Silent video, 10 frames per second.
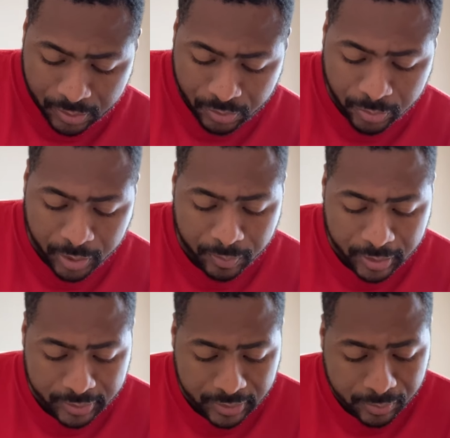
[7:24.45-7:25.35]
20
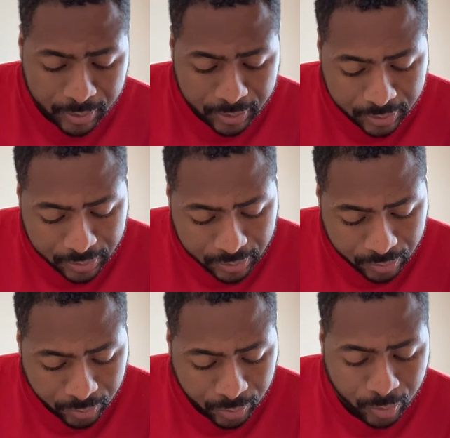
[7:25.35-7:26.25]
Ben Simmons,
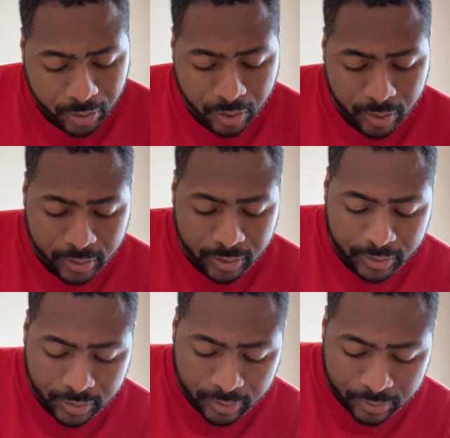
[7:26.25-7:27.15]
21 Karl-Anthony
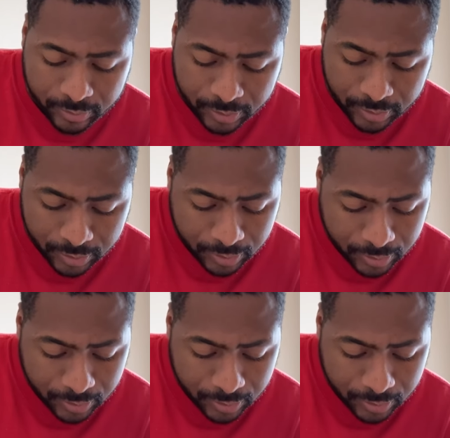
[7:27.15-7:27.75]
Towns,